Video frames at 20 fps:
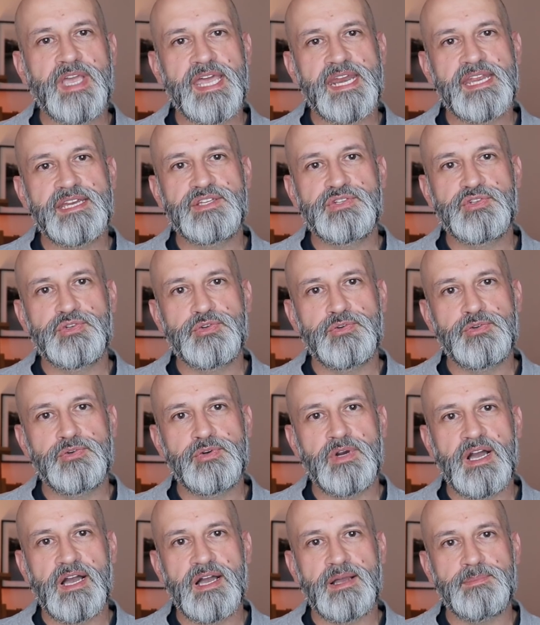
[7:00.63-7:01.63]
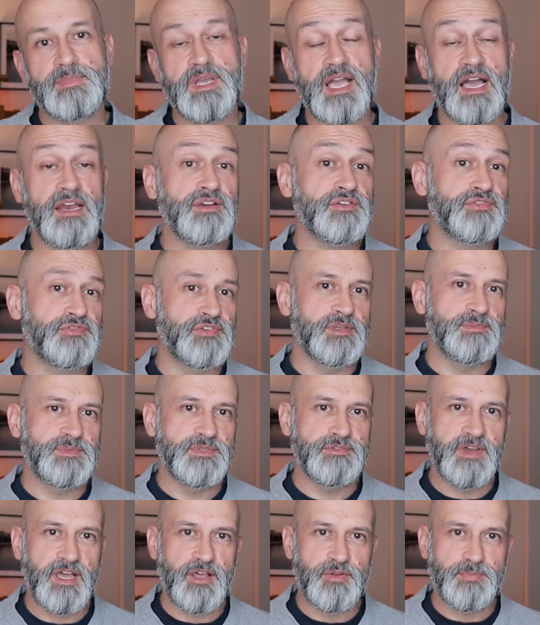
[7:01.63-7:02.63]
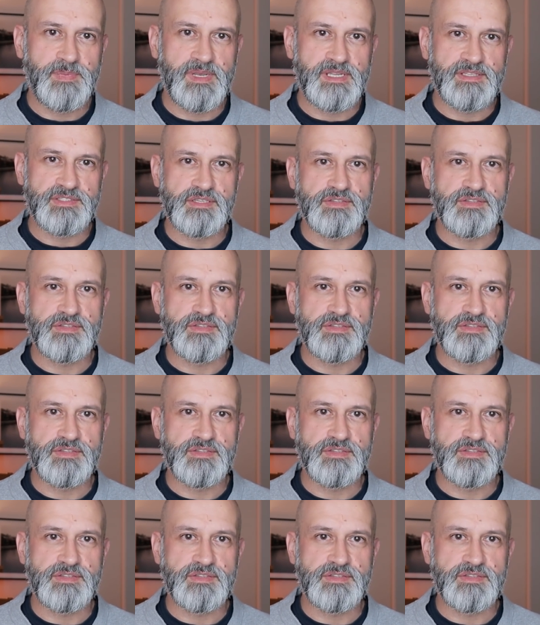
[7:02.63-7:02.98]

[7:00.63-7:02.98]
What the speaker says: get into color film development.